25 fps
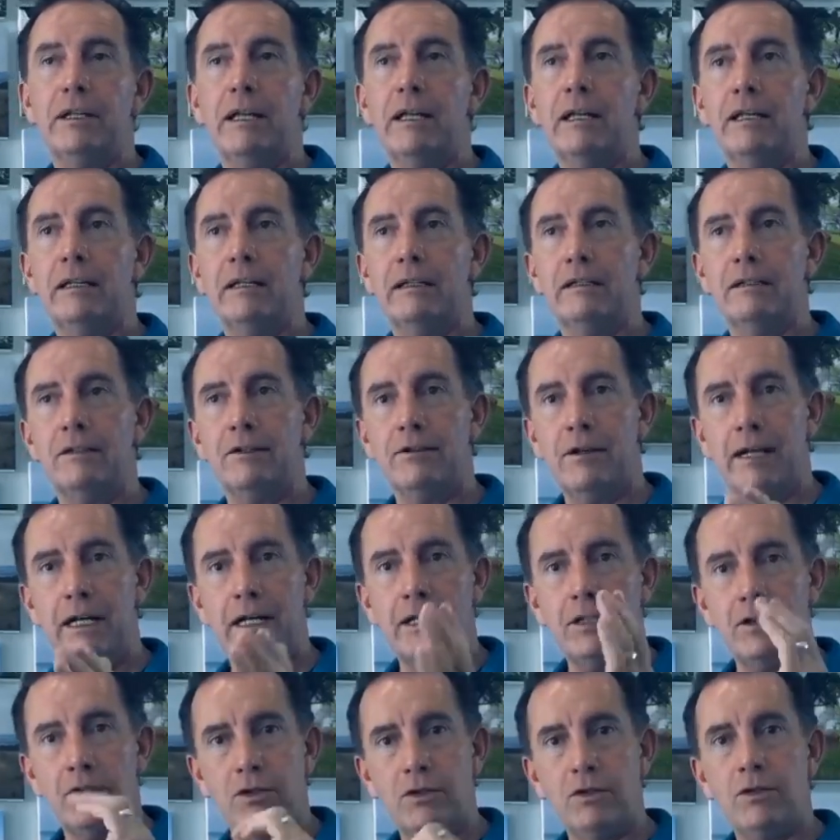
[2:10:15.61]
And
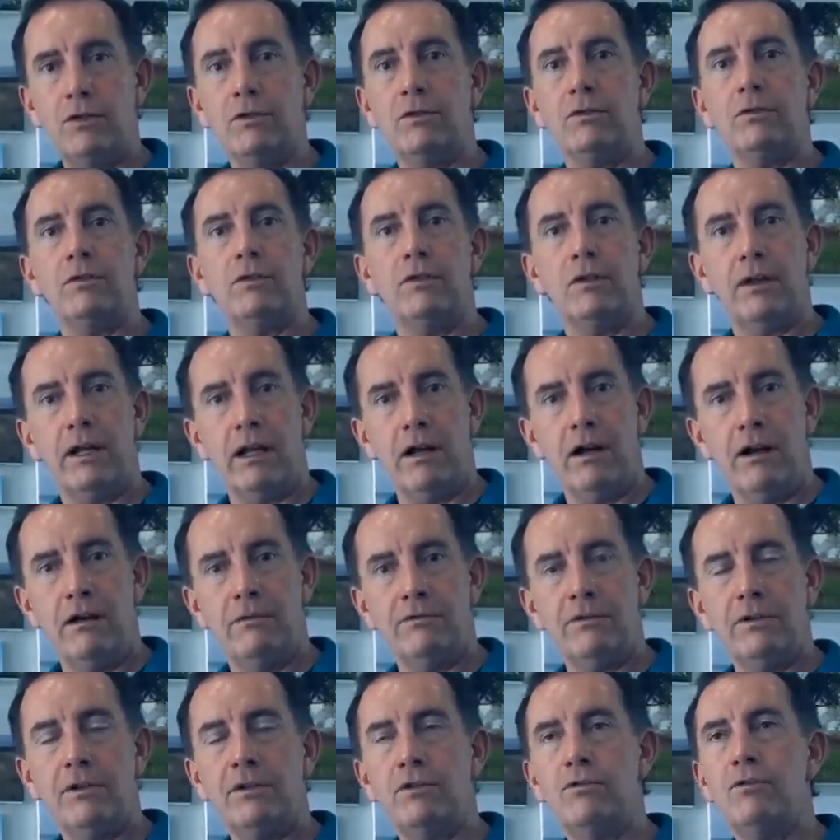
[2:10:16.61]
credit to you, looking
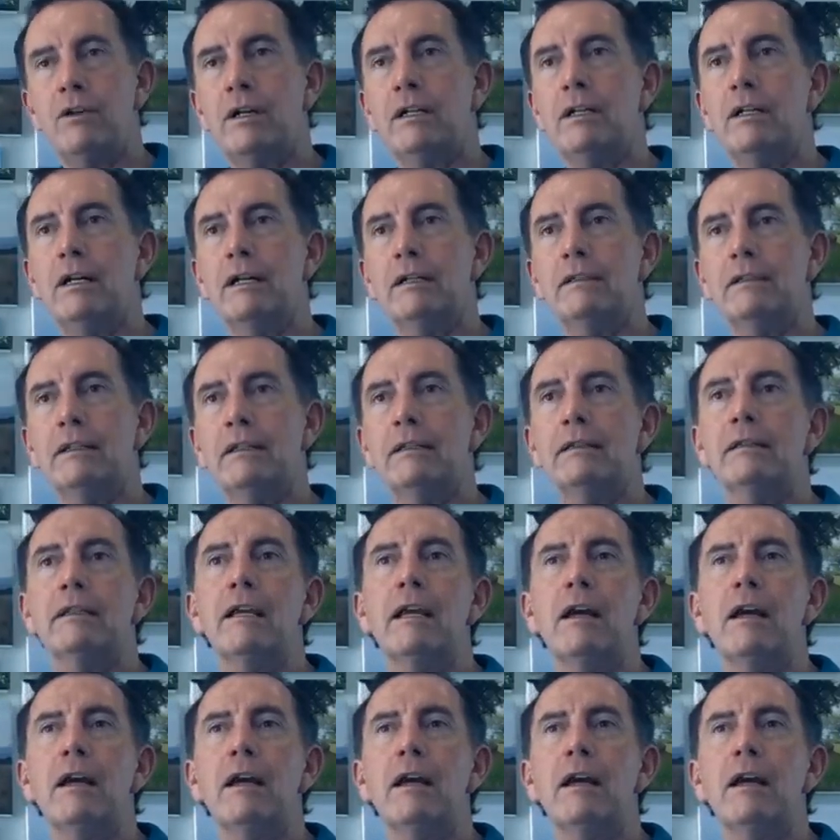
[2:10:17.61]
after the truck like that.